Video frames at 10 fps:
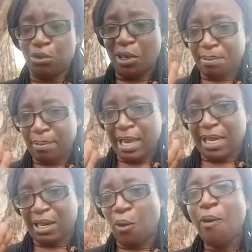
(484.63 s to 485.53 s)
to
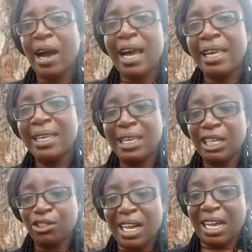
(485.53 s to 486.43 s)
explain
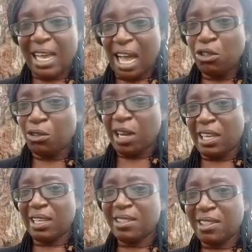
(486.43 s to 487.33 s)
how you
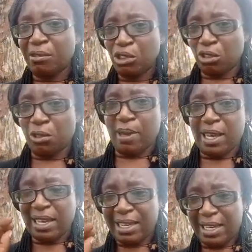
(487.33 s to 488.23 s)
can get 7 tons
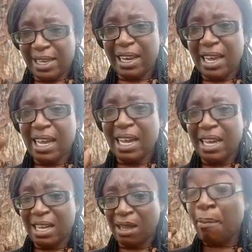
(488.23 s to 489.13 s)
per acre
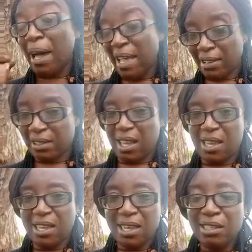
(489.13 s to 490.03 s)
and per hectare.
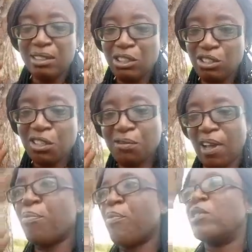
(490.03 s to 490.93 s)
Just
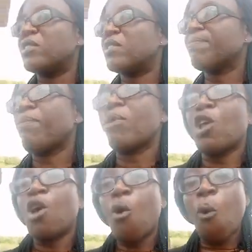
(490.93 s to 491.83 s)
5 points.
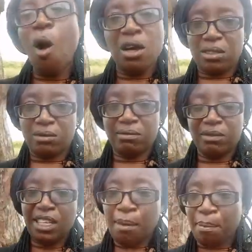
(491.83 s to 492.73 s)
1,
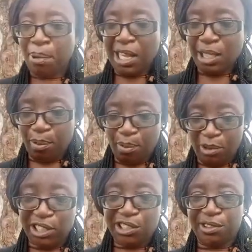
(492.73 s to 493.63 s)
plant
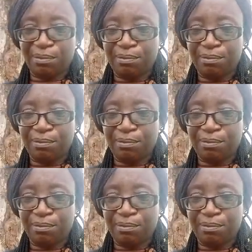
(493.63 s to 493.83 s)
population.